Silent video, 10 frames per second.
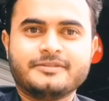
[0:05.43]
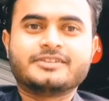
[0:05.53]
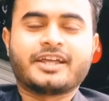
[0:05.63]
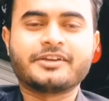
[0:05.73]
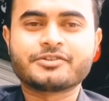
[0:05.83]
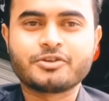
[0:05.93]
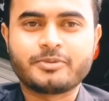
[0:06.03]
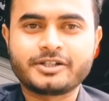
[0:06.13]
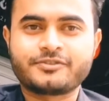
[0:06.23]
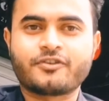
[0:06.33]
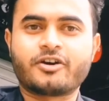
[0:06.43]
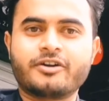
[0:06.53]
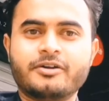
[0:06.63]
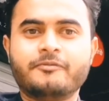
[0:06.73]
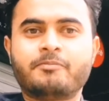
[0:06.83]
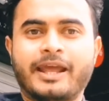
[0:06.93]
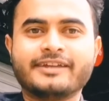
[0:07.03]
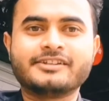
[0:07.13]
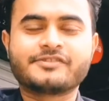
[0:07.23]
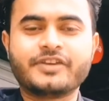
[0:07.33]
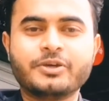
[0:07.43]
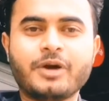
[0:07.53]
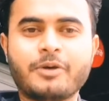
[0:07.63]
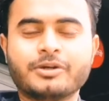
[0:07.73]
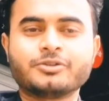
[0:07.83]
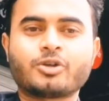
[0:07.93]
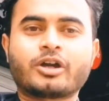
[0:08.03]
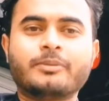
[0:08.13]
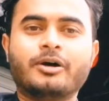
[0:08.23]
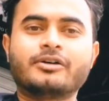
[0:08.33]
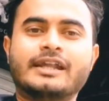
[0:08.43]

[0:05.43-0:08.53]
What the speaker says: Thank you so much for playing this video. I want to talk about